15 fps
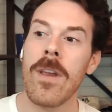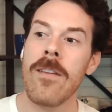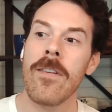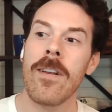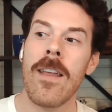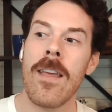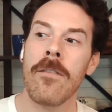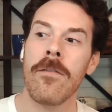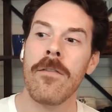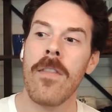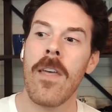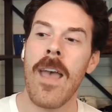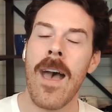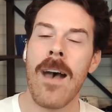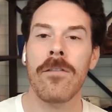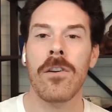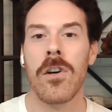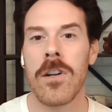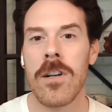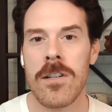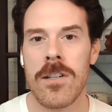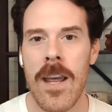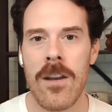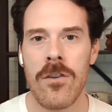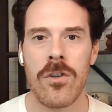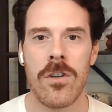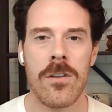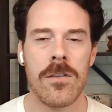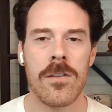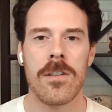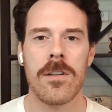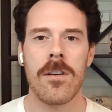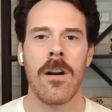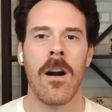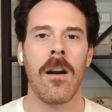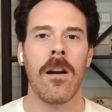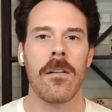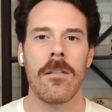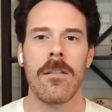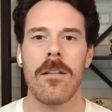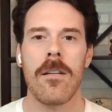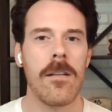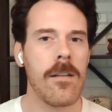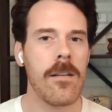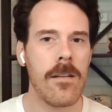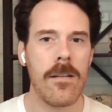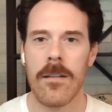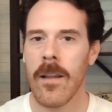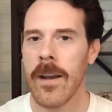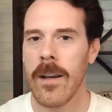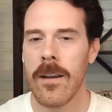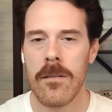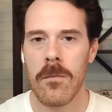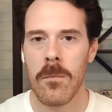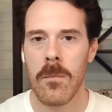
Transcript: even if they have good intentions, are, like,